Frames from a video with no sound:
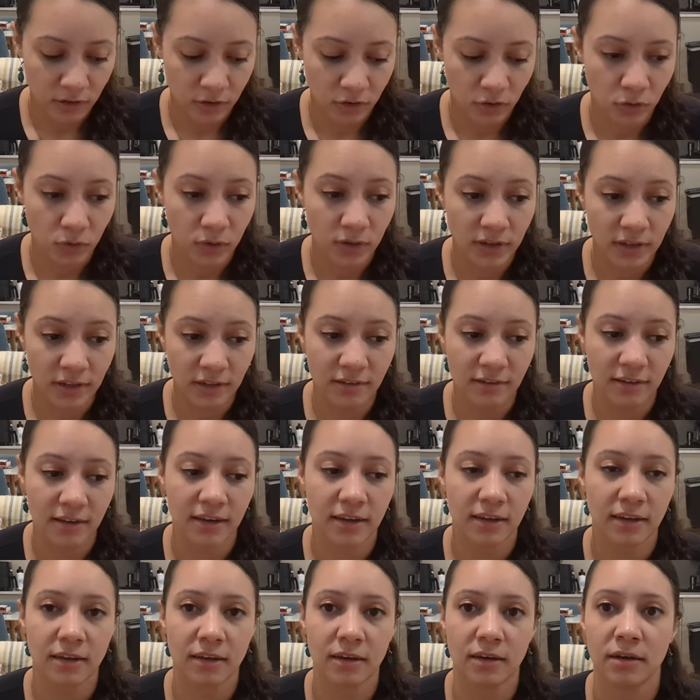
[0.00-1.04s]
you can
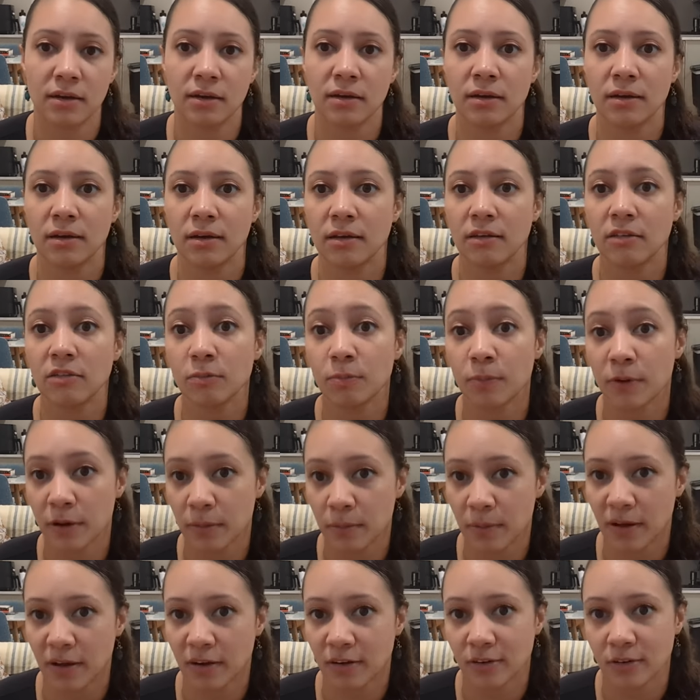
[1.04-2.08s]
take a spray
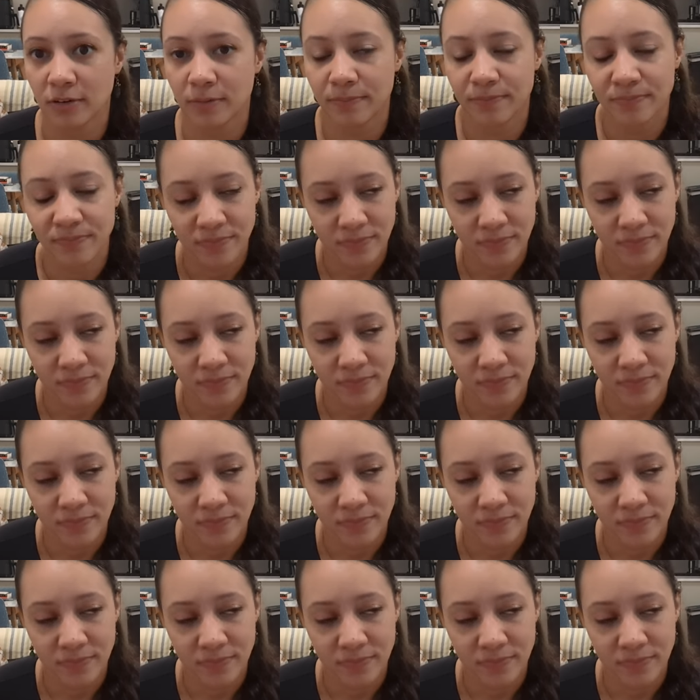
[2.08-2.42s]
bottle